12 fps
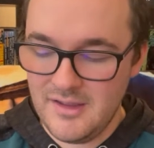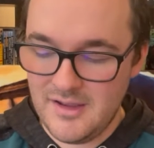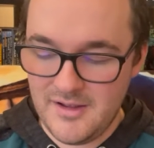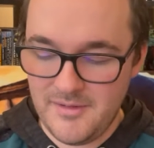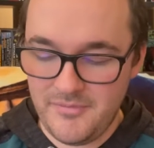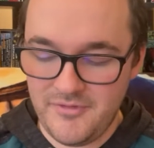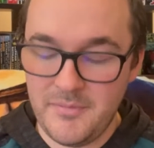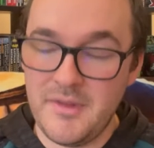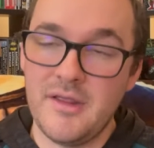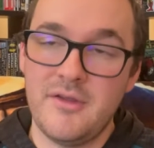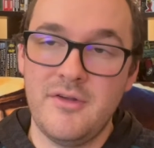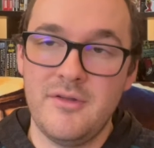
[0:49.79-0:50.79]
Some that
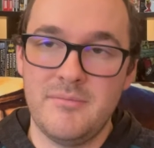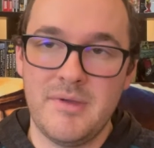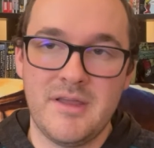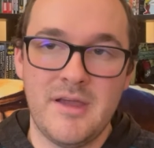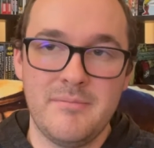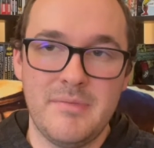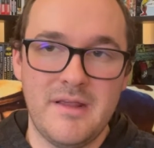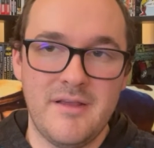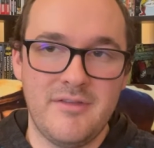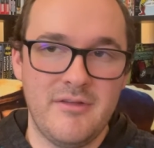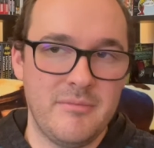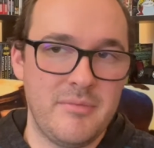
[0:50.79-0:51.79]
I couldn't pick up
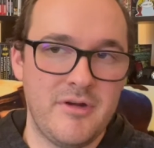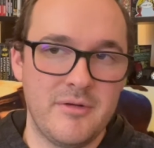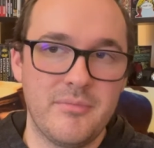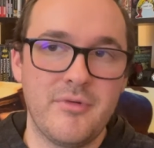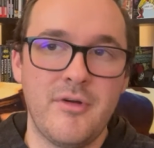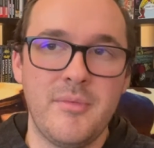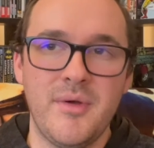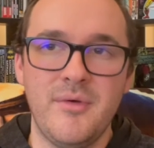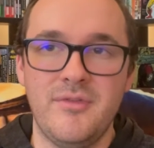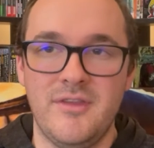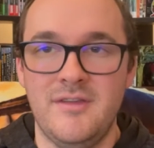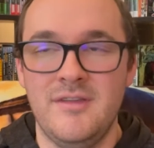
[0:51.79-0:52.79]
because they were part of
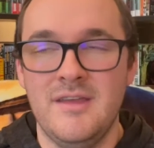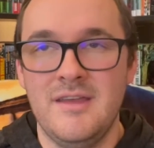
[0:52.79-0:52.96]
promos and